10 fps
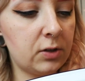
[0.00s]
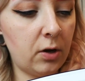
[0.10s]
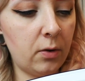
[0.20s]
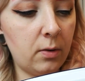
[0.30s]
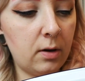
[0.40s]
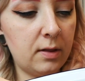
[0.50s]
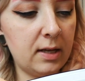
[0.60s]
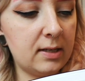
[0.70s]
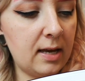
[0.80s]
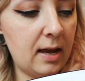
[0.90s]
So
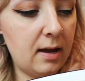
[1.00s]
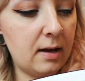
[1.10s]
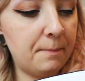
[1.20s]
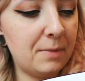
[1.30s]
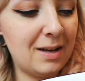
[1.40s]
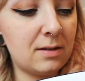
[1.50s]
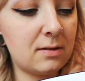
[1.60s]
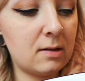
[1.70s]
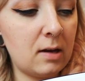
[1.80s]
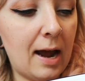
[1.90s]
this here
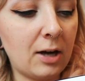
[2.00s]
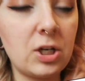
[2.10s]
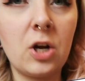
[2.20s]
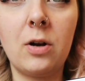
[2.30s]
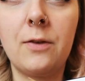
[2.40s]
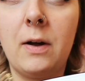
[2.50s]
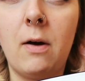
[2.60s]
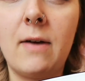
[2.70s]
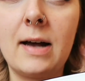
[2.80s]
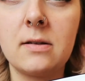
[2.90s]
is actually
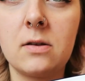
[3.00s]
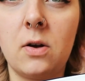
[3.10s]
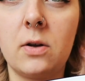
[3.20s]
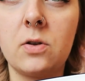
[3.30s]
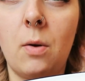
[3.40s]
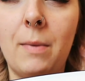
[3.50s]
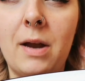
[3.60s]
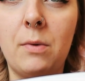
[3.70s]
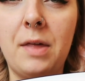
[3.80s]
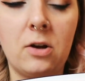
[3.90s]
cauliflower rice. So it's not
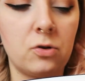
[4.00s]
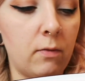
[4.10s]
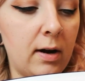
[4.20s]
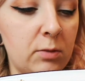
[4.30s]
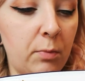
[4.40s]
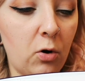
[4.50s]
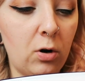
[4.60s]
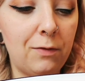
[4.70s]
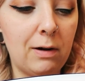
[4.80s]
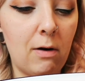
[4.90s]
made with actual rice, but
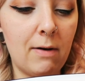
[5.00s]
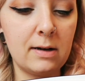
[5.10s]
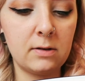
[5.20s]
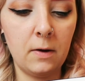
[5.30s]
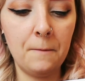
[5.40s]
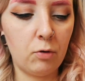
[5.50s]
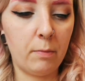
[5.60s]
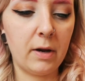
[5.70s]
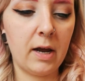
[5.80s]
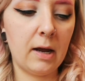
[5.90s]
cauliflower rice.
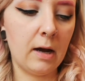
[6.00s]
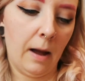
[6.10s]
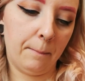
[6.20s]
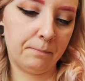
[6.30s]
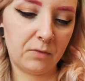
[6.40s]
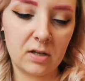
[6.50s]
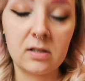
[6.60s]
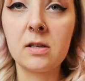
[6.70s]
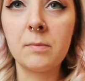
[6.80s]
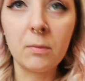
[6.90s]
Probably
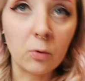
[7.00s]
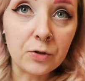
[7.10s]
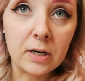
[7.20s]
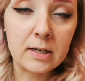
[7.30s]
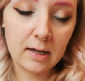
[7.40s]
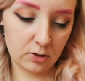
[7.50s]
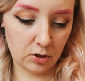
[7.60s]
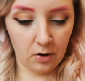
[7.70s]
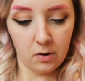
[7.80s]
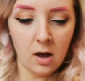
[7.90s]
because it's a bit more trendy, I
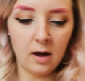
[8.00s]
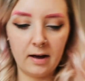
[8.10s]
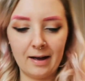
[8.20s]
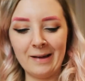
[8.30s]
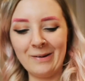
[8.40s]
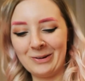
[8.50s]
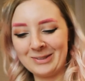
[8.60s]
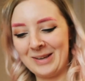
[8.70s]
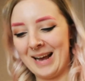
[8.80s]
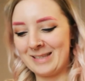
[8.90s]
don't know. It
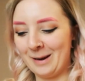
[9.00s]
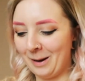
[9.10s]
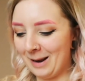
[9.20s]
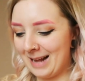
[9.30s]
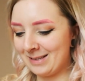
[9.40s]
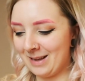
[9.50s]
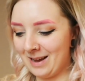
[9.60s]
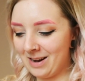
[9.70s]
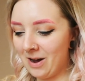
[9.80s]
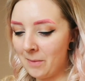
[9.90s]
also has a little less
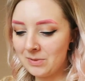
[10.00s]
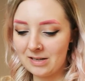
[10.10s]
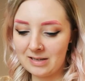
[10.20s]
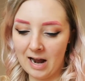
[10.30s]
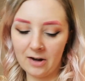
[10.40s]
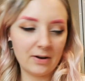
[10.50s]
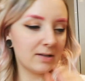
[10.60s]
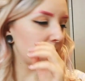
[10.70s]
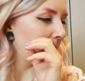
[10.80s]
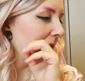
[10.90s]
carbs, less
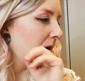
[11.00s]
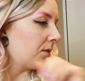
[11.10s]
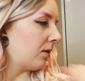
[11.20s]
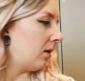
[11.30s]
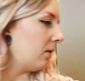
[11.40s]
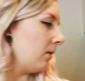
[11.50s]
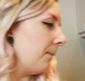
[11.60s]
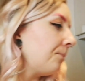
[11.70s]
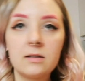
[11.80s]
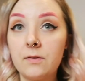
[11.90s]
calories. Though,
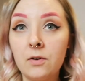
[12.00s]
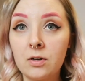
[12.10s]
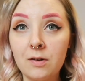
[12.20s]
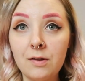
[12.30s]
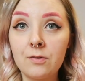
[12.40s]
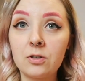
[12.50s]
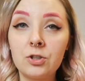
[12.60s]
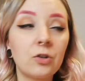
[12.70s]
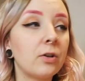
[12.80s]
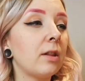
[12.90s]
let's have a look if they've got
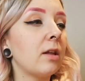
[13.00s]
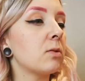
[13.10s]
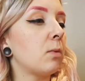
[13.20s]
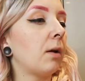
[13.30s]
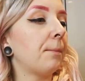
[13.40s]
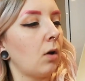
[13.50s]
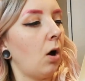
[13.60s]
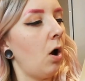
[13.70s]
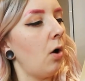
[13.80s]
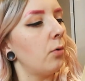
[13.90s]
sugar in this one.
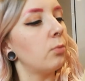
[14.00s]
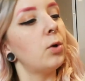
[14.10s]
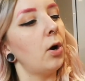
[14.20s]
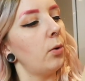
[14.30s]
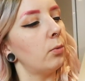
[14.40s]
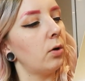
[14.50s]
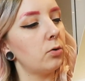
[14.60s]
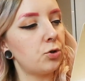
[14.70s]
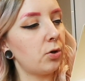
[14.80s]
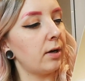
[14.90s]
Oh no, no
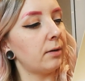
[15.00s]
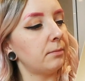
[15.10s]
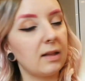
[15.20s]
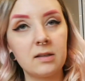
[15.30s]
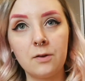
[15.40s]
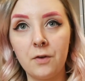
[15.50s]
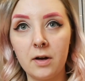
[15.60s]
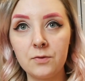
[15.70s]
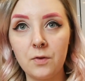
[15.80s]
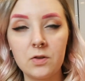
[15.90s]
sugar. That's a
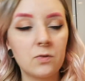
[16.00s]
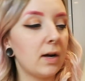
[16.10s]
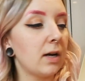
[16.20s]
first for this